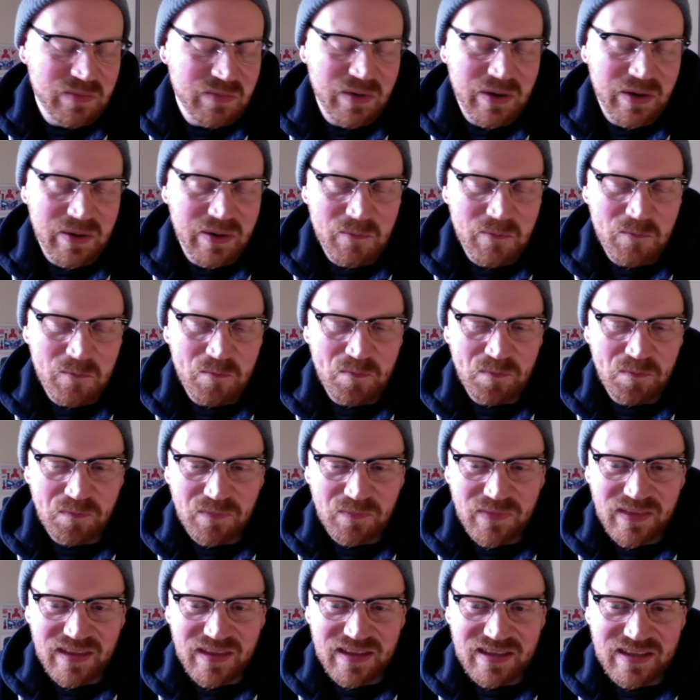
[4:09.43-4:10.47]
But
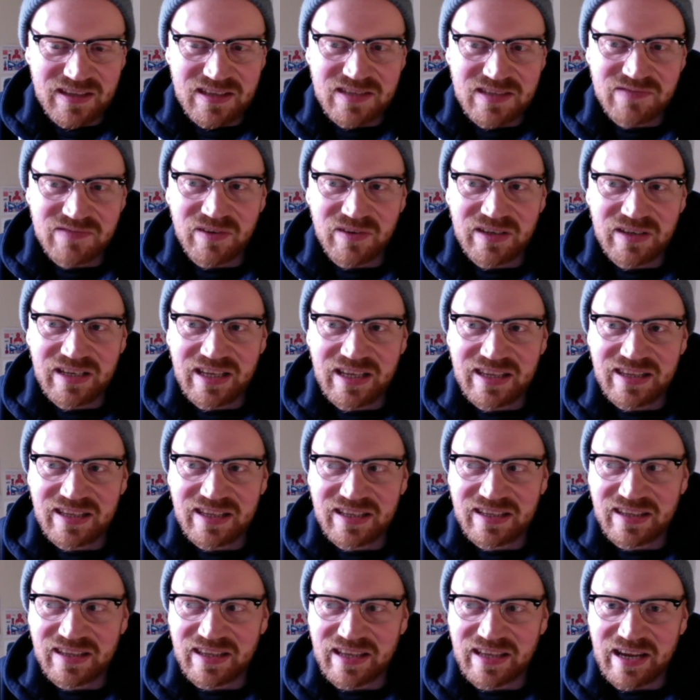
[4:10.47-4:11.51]
it's funny. I
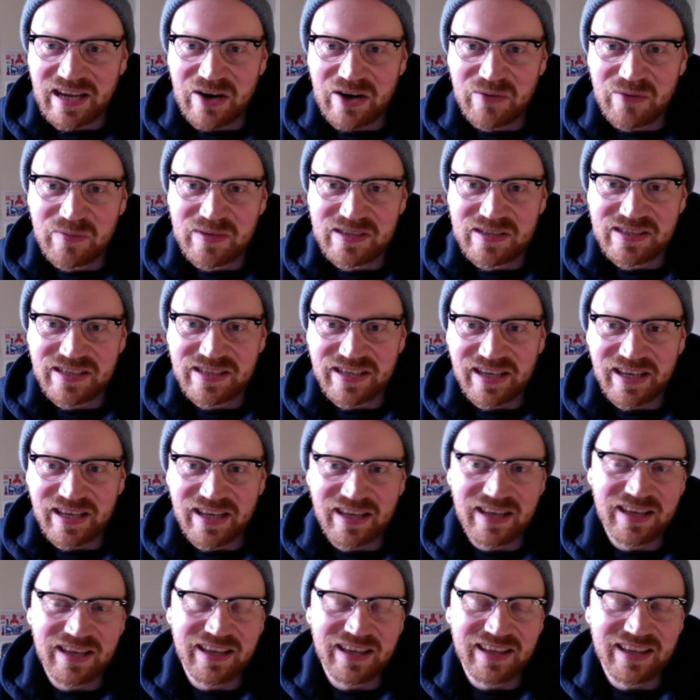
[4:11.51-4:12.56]
think like Herman's like
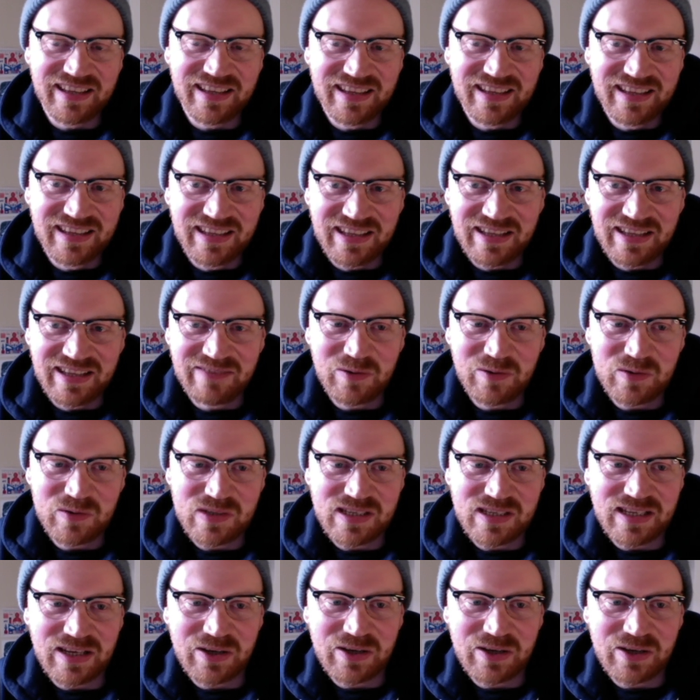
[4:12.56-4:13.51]
a he feels like a